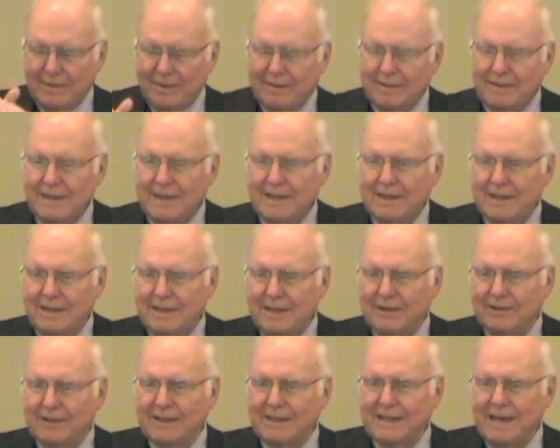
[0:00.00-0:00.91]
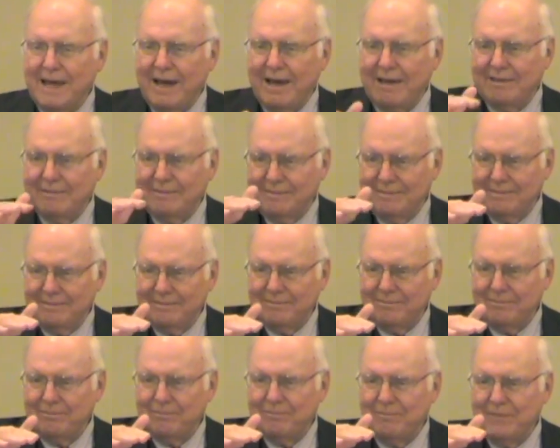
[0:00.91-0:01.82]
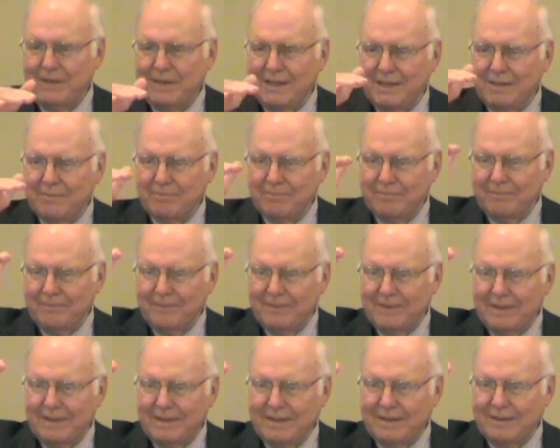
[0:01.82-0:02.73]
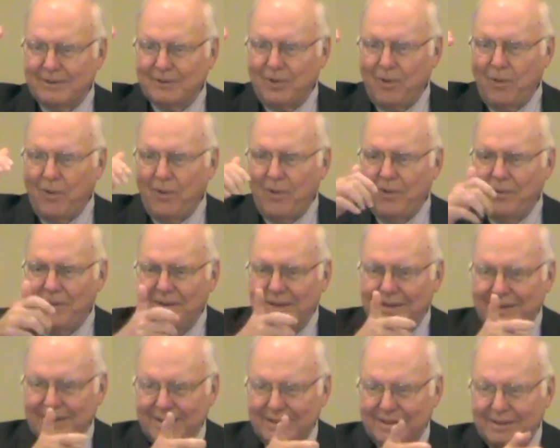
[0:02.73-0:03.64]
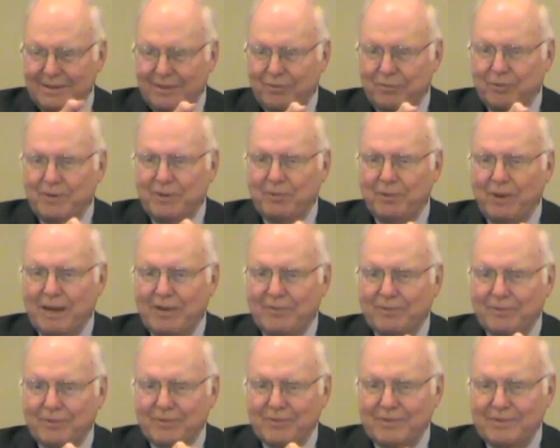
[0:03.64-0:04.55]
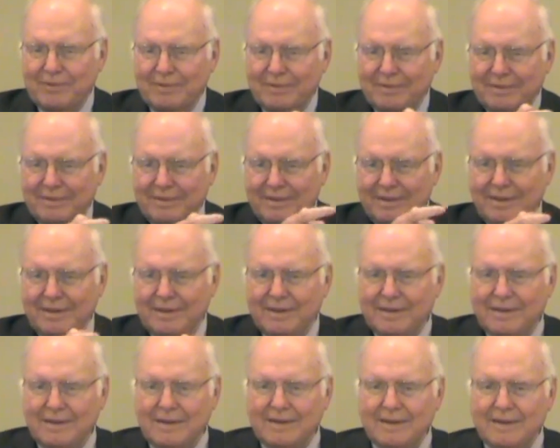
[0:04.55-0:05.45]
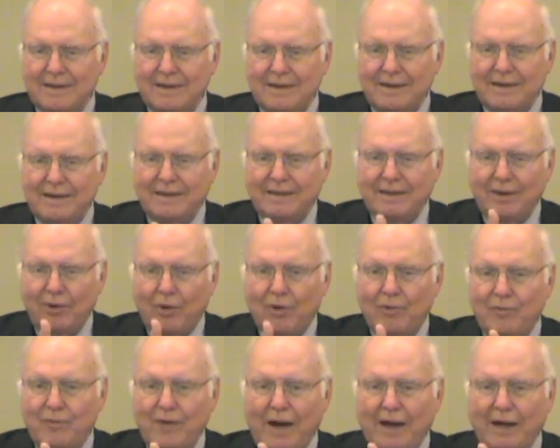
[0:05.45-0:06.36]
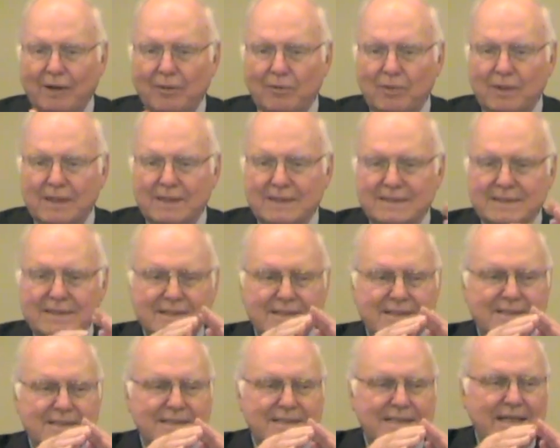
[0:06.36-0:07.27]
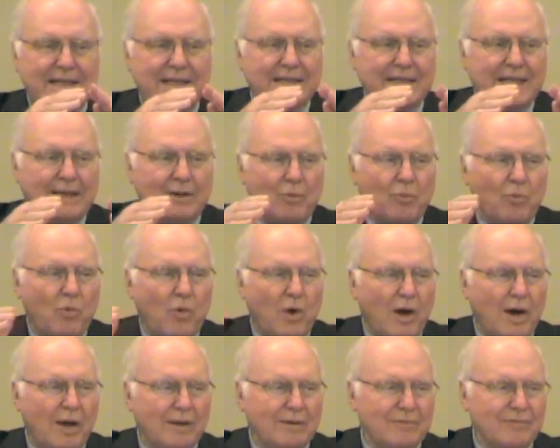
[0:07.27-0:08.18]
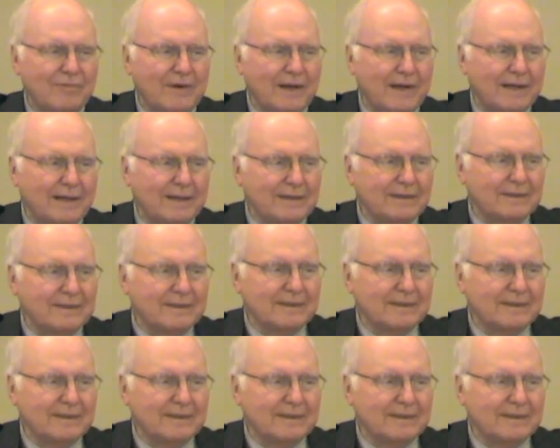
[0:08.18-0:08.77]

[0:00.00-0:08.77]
kneeling down, medium and tall, three rifles, and they all fired at once. Just to lay down a wall of fire.